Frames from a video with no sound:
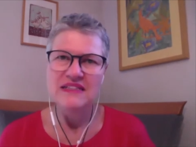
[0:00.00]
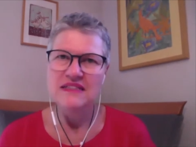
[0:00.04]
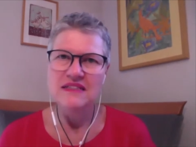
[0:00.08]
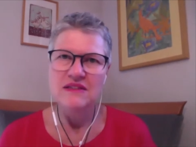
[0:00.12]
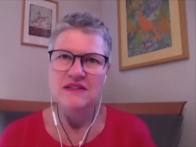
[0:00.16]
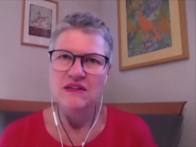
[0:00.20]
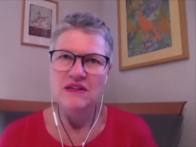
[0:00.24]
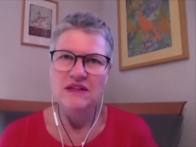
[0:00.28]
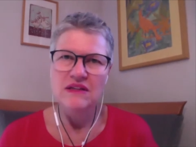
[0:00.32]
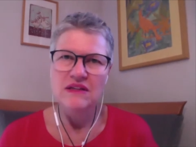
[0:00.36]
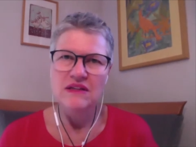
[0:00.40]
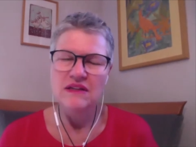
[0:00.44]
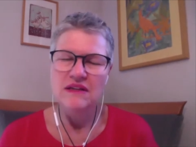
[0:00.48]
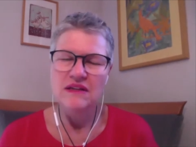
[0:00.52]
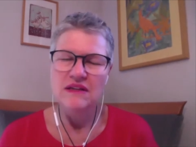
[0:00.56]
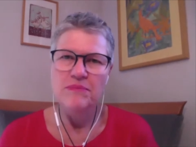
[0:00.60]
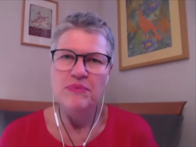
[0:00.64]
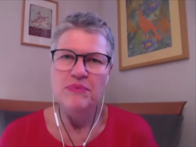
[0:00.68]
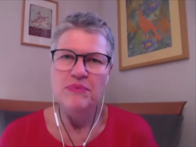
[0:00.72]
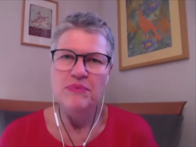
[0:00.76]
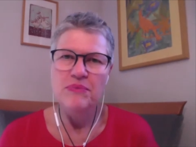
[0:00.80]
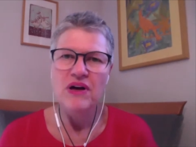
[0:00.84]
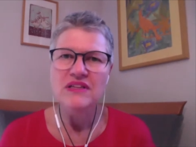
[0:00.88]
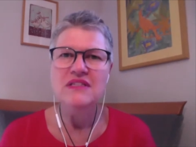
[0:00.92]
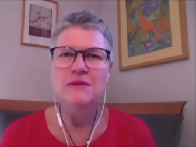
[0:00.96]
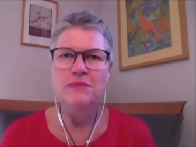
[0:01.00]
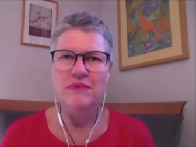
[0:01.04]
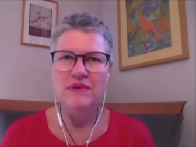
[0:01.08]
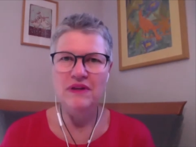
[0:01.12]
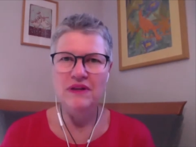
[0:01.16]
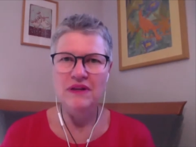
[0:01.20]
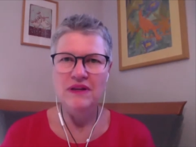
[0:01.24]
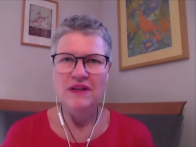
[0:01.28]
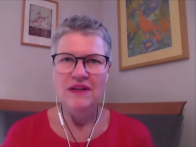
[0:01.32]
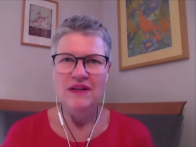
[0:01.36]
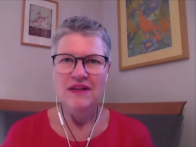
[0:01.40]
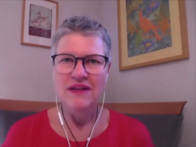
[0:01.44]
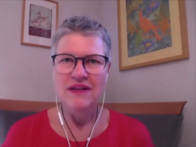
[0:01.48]
that it's
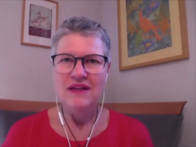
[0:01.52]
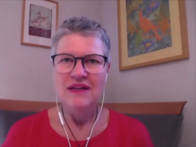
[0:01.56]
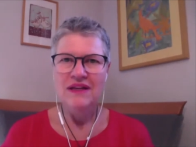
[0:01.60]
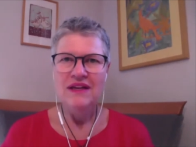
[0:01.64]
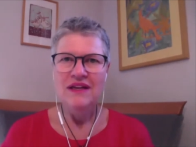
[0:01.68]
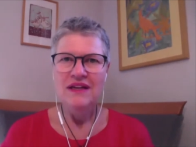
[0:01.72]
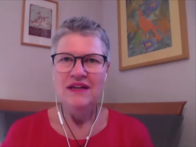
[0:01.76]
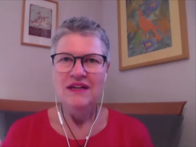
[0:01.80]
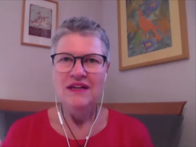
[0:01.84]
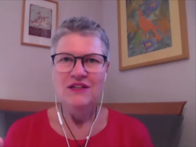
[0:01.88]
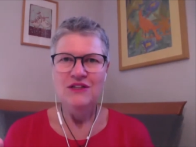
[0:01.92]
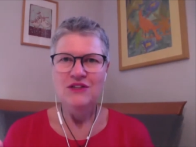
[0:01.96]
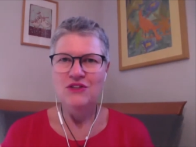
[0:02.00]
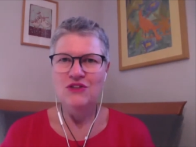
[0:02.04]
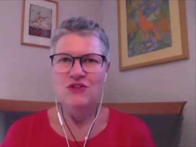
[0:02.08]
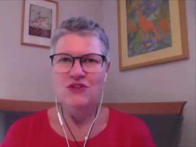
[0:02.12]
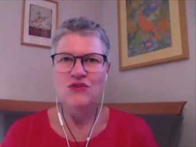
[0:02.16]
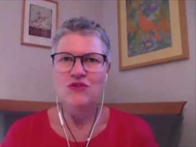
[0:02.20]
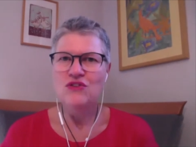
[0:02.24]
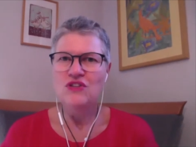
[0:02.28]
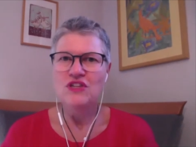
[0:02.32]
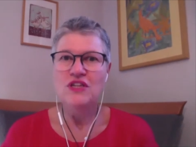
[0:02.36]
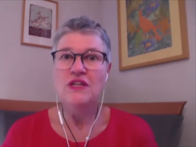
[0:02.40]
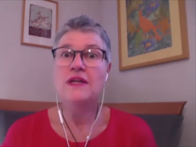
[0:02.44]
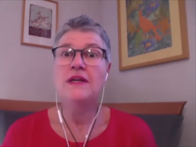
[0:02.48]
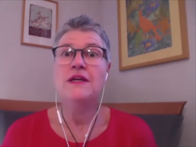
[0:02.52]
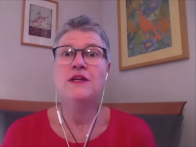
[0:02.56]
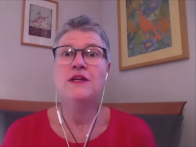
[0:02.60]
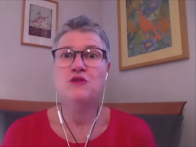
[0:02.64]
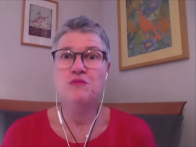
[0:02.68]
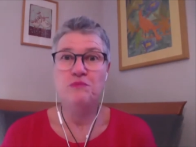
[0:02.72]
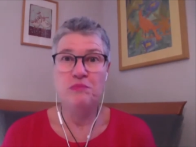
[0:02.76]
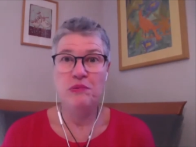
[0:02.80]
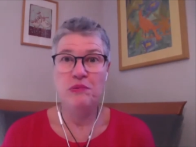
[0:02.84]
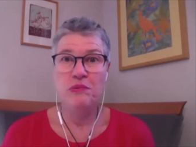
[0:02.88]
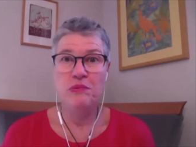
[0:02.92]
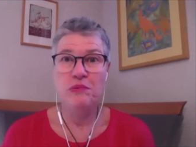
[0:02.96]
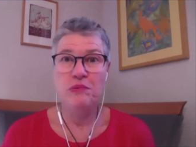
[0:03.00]
possible to
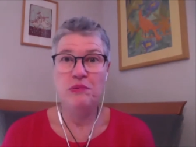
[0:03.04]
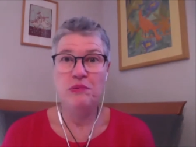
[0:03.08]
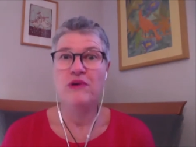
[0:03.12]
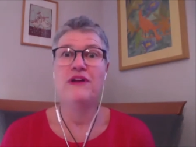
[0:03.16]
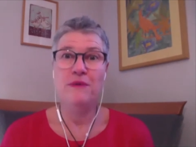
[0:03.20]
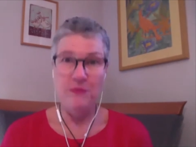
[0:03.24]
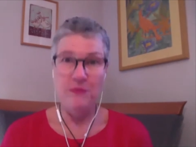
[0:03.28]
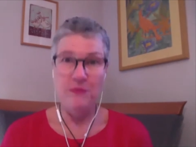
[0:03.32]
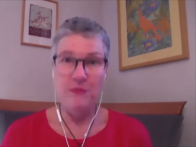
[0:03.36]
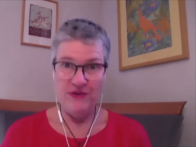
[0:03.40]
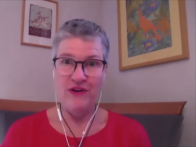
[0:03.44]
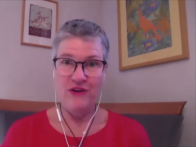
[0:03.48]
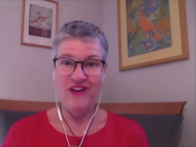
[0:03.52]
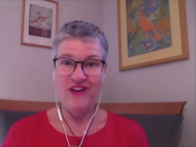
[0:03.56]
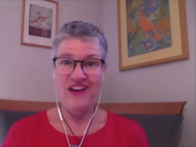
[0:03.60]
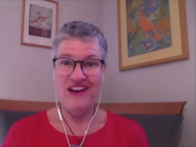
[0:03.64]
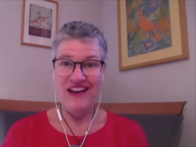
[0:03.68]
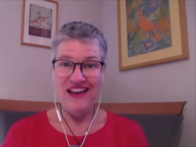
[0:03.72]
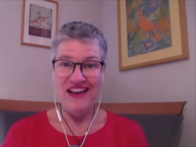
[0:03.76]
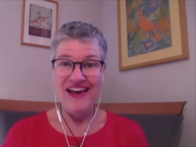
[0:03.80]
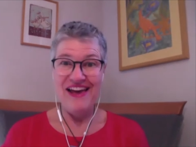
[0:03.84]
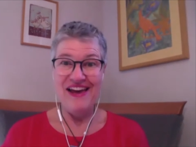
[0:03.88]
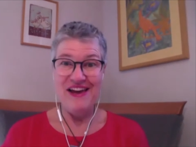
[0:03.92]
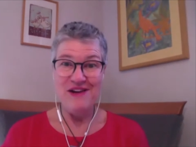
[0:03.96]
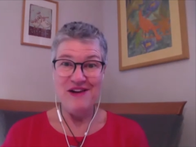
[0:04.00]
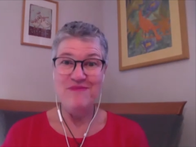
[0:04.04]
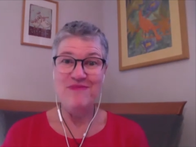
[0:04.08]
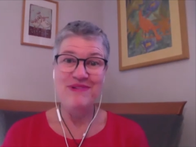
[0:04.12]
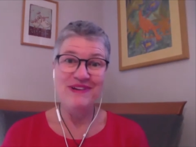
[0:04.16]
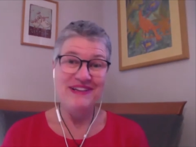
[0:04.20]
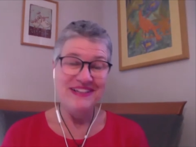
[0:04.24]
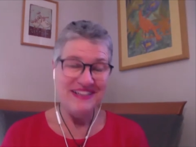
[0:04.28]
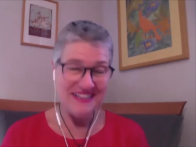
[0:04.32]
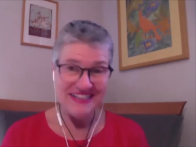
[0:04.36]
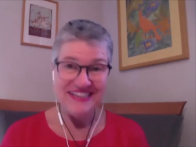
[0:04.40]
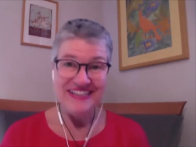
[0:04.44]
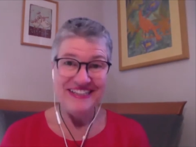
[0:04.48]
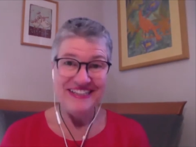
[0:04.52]
teach body work
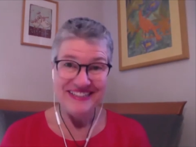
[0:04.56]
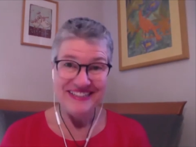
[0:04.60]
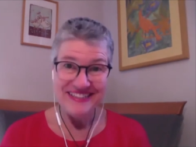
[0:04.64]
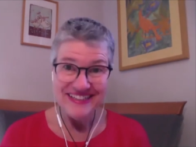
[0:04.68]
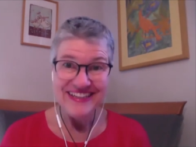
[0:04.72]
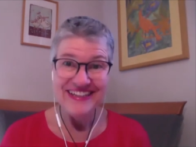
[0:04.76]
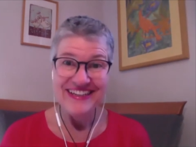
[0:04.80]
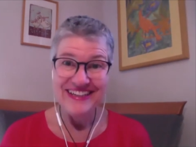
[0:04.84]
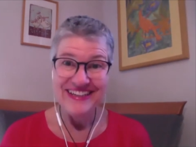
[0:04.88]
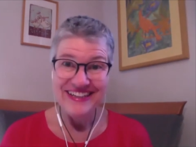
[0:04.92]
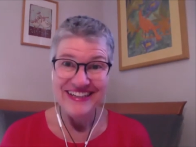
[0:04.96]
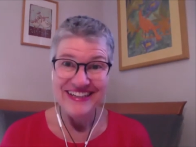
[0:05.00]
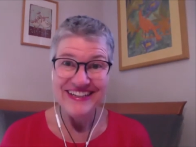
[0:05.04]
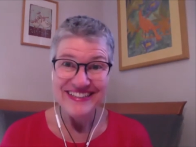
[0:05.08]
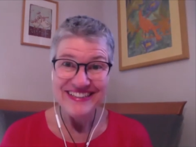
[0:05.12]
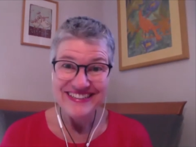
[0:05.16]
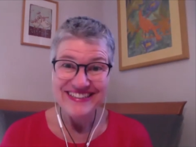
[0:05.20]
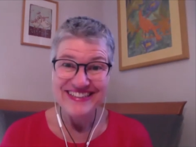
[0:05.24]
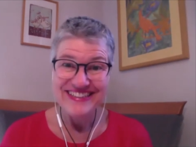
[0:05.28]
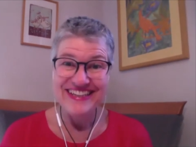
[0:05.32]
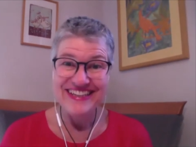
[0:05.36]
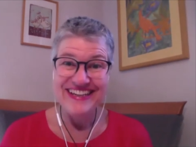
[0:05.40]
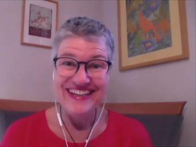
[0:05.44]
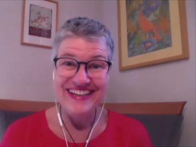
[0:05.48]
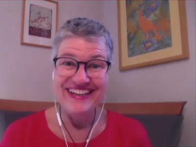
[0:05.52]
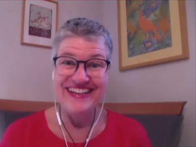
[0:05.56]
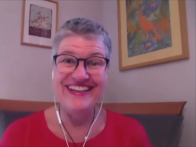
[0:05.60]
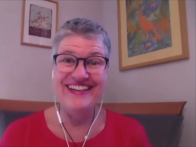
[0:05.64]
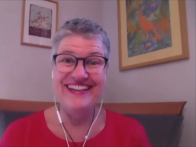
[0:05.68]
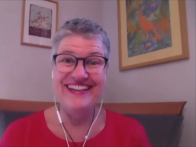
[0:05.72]
online, but it is.